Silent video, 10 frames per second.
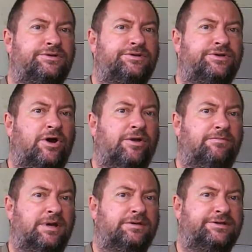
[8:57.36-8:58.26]

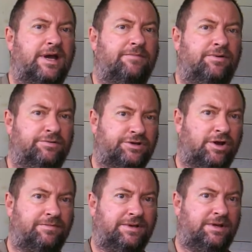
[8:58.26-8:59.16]
time stamp, or
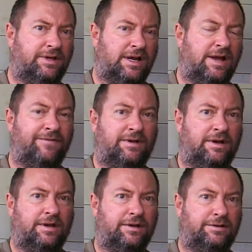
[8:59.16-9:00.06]
time. It'll
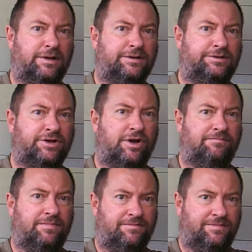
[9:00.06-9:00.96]
have a time